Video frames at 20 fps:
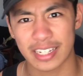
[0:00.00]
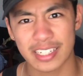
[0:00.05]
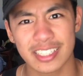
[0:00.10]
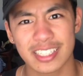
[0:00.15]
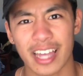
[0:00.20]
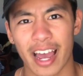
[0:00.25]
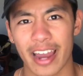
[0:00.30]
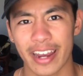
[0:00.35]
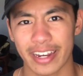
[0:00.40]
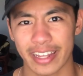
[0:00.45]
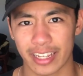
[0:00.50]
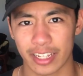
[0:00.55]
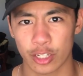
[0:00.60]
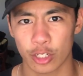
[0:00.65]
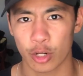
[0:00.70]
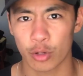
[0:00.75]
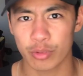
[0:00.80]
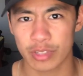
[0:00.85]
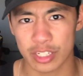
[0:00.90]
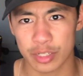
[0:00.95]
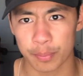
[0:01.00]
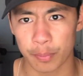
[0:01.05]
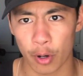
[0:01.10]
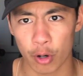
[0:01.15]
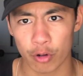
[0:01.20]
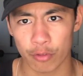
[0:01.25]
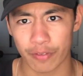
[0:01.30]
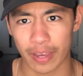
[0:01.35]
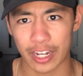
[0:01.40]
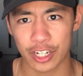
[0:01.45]
exciting, you know, this
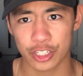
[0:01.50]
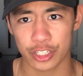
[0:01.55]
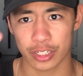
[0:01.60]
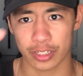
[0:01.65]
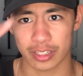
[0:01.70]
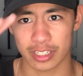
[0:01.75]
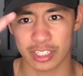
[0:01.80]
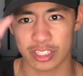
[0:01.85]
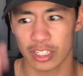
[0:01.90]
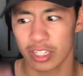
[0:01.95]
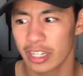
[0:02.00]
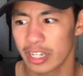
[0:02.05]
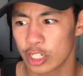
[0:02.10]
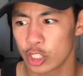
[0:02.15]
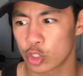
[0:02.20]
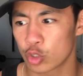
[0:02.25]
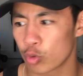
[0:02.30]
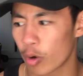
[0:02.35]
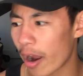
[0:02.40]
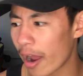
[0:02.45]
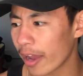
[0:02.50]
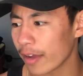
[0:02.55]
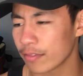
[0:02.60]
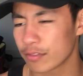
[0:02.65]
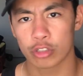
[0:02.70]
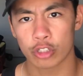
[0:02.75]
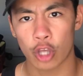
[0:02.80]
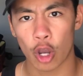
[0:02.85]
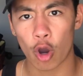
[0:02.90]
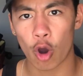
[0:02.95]
motivation, this drive
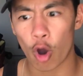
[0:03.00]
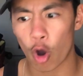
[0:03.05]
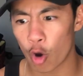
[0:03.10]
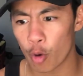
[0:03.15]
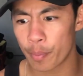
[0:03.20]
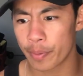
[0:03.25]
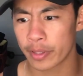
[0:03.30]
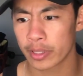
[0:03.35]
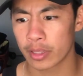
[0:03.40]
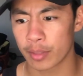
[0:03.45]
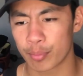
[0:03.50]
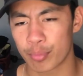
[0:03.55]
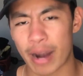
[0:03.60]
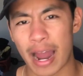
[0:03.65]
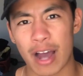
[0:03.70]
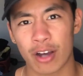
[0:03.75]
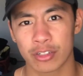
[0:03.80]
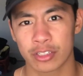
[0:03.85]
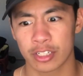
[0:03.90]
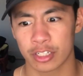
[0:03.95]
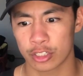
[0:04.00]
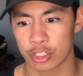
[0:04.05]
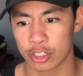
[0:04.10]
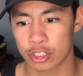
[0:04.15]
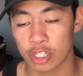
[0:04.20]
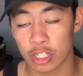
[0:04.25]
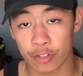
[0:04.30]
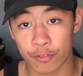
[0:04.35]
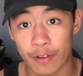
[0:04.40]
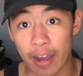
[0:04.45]
to go open the browser, to
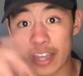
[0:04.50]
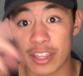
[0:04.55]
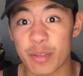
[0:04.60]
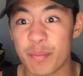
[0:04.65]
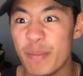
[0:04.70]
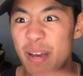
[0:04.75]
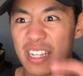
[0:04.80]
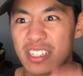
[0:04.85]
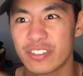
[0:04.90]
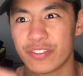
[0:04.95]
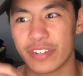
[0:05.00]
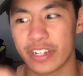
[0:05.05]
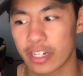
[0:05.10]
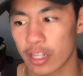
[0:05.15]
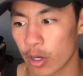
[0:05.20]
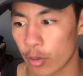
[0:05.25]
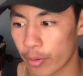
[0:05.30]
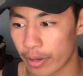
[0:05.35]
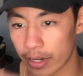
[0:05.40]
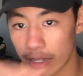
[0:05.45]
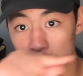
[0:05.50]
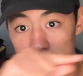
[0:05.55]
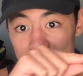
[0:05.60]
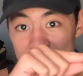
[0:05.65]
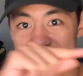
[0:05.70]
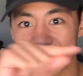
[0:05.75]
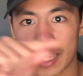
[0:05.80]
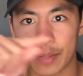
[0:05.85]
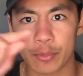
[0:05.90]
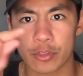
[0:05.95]
sort of find the best video and
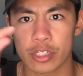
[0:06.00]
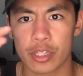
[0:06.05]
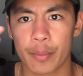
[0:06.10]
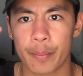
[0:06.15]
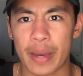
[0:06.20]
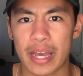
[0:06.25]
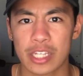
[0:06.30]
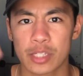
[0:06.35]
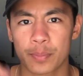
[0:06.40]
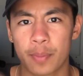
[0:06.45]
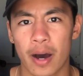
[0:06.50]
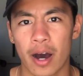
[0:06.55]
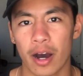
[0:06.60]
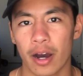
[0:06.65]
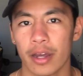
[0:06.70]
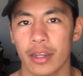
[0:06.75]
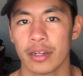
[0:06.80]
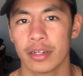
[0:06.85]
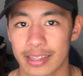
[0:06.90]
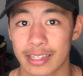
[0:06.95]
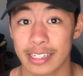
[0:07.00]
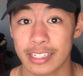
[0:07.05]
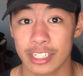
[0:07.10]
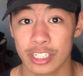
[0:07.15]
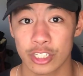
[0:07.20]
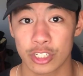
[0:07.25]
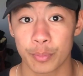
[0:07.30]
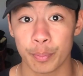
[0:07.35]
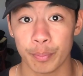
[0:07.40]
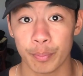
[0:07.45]
skip to the best part. This
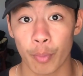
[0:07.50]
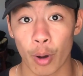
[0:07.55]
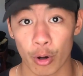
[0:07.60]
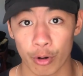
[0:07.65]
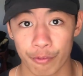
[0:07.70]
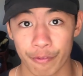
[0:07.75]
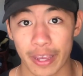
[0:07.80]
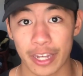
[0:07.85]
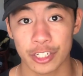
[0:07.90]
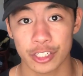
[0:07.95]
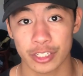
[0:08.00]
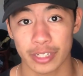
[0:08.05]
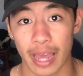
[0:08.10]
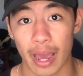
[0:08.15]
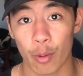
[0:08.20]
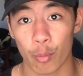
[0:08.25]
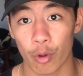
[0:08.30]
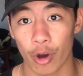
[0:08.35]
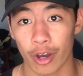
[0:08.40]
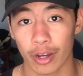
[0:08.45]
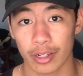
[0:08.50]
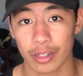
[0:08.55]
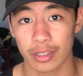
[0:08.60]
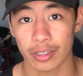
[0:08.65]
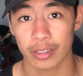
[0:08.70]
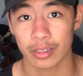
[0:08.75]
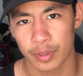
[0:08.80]
is motivation at work.